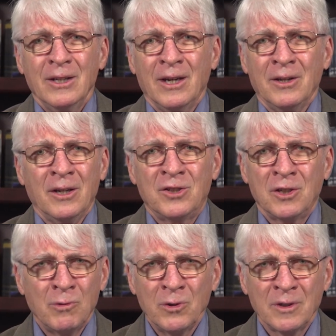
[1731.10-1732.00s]
And
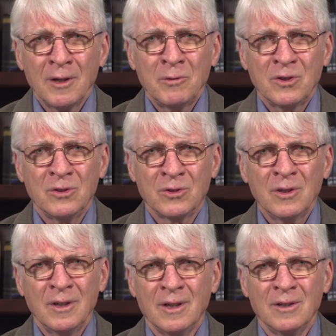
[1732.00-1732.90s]
she wrote down what she
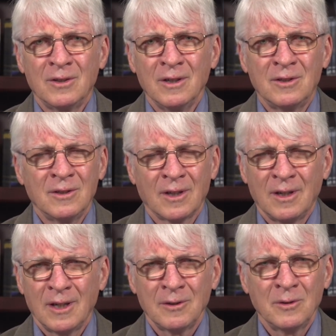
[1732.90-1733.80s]
saw. And she said
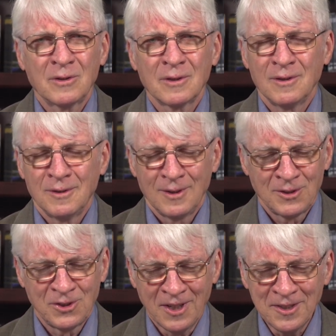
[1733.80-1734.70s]
hell was
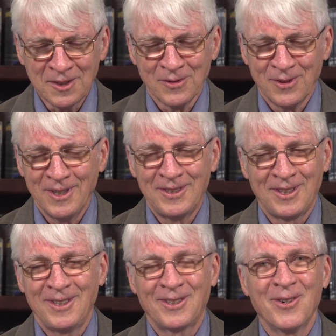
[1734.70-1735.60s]
extensive. And
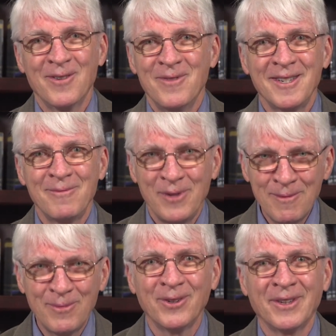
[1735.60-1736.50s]
she saw many
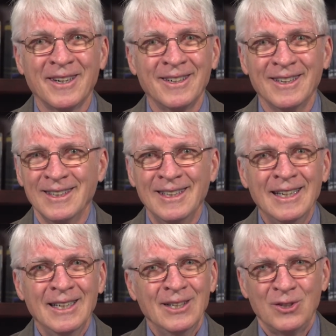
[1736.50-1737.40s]
people there. And
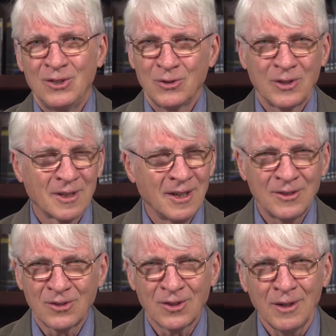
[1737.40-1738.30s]
she saw the
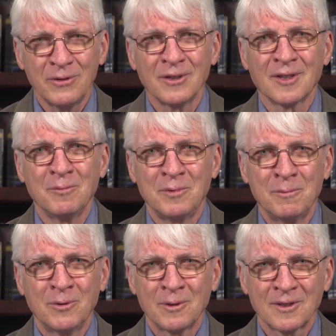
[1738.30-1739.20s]
kinds of sufferings that
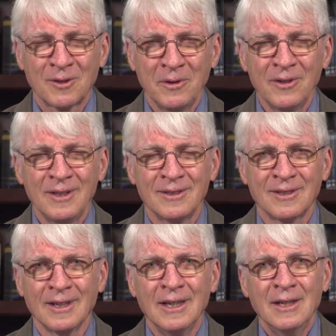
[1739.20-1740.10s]
people were
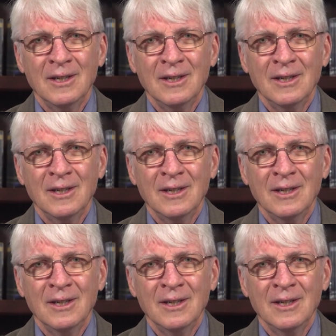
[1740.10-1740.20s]
experiencing.